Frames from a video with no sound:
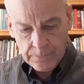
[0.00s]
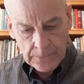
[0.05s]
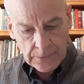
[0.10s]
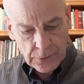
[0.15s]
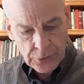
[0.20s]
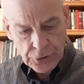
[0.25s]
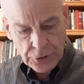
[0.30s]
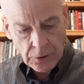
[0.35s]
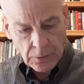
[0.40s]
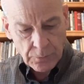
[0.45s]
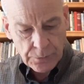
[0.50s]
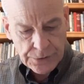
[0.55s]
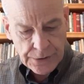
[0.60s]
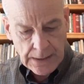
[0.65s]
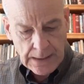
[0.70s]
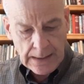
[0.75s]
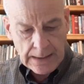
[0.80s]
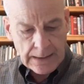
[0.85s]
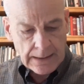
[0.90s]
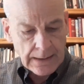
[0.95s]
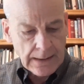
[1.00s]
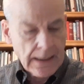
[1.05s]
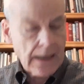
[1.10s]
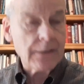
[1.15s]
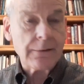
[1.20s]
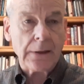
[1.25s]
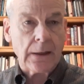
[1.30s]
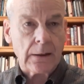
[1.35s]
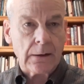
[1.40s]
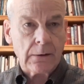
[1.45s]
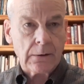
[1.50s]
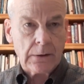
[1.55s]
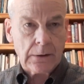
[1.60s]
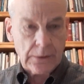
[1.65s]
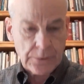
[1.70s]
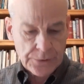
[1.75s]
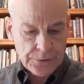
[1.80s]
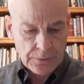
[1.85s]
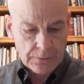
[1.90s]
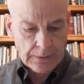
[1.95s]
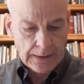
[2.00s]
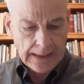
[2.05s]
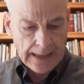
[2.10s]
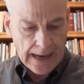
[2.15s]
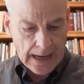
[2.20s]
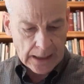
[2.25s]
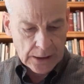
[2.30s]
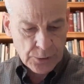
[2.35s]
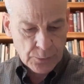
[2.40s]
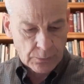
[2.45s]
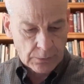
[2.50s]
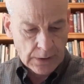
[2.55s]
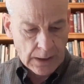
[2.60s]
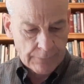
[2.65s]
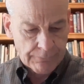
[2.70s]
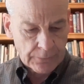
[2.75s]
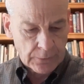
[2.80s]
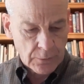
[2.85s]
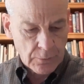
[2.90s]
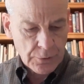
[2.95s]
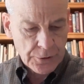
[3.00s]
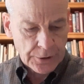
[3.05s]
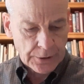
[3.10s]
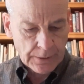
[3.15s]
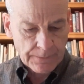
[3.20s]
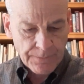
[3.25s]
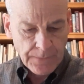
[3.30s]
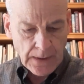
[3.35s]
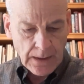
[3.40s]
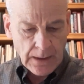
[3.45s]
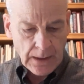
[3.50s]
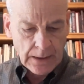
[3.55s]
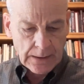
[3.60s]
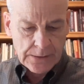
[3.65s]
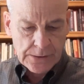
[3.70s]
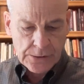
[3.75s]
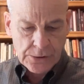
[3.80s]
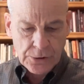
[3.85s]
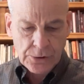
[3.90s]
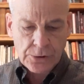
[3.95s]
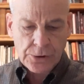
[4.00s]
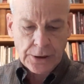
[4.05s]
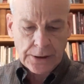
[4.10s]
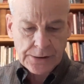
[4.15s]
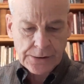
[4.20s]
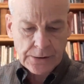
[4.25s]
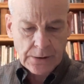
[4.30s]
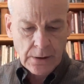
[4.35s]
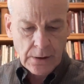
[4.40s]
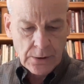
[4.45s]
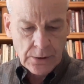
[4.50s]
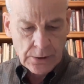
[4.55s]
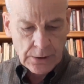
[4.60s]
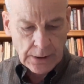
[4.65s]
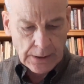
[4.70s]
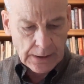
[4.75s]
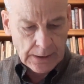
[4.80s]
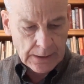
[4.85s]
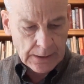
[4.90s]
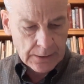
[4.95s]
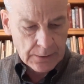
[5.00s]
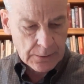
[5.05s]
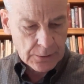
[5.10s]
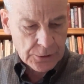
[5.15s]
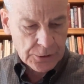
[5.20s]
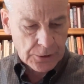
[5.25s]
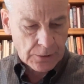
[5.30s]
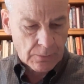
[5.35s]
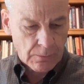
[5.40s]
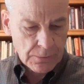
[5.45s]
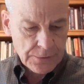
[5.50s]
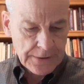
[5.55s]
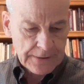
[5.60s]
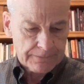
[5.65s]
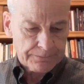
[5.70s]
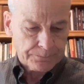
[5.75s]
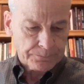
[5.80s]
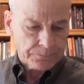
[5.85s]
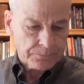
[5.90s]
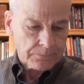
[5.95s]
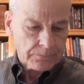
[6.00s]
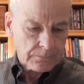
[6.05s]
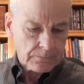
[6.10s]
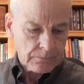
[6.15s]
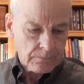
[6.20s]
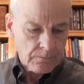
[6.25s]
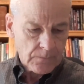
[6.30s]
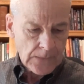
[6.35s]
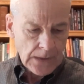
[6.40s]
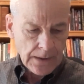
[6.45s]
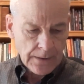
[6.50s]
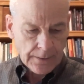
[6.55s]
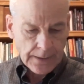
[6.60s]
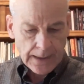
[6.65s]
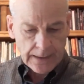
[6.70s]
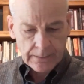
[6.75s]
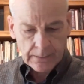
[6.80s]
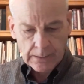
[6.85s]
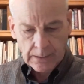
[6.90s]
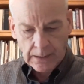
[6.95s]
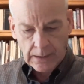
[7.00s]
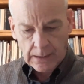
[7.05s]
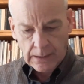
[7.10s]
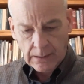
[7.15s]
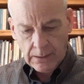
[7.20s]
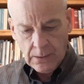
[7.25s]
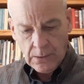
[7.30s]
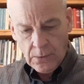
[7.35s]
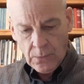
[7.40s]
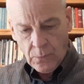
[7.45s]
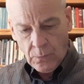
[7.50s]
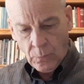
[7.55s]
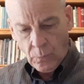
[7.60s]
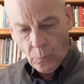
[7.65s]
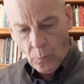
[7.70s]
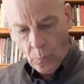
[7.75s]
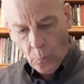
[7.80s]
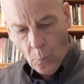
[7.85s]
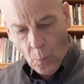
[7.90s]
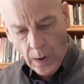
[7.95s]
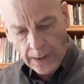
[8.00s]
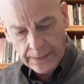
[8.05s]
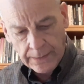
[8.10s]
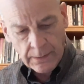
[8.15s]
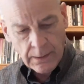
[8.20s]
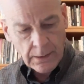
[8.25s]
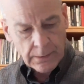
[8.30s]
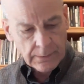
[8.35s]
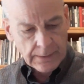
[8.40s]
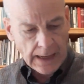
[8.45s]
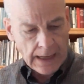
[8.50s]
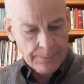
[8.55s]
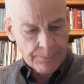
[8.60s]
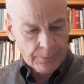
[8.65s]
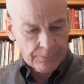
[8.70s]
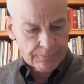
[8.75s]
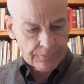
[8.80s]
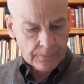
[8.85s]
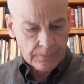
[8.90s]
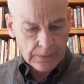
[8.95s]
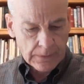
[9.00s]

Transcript: shows nothing concerning actual evolution. It just shows that one type of